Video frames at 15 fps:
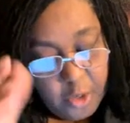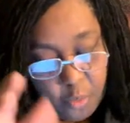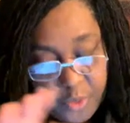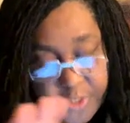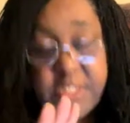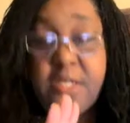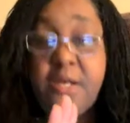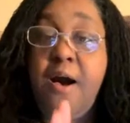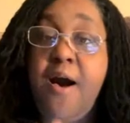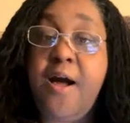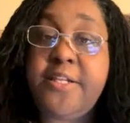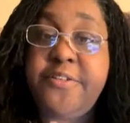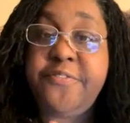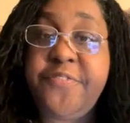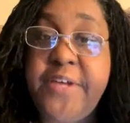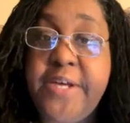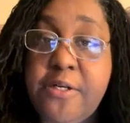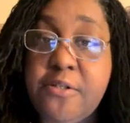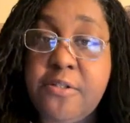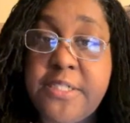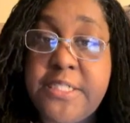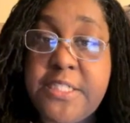went to Colin
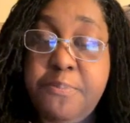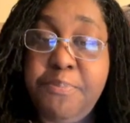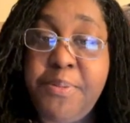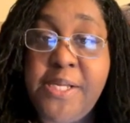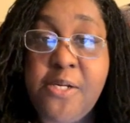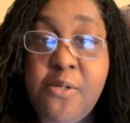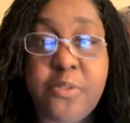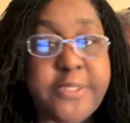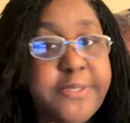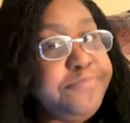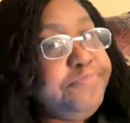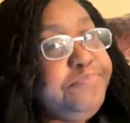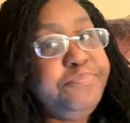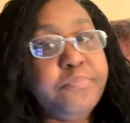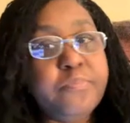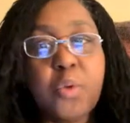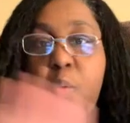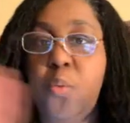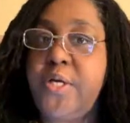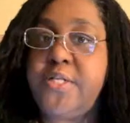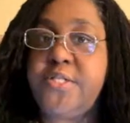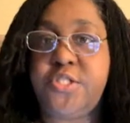Farrell in The Penguin.
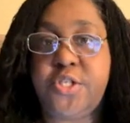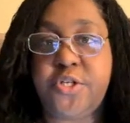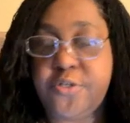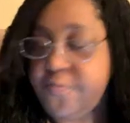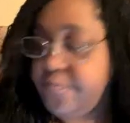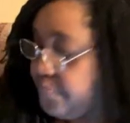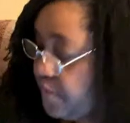Well deserved.